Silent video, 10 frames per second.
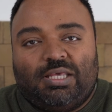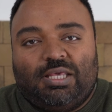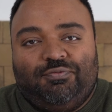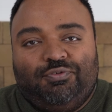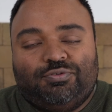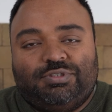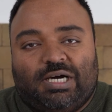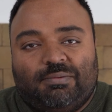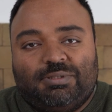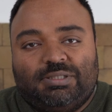if you
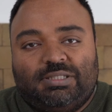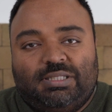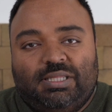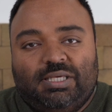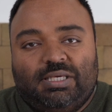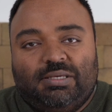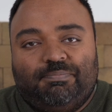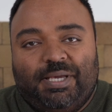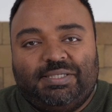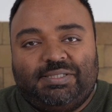double the
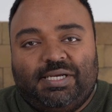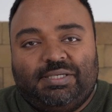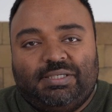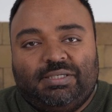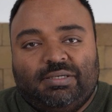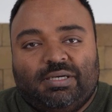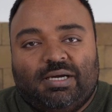base rating,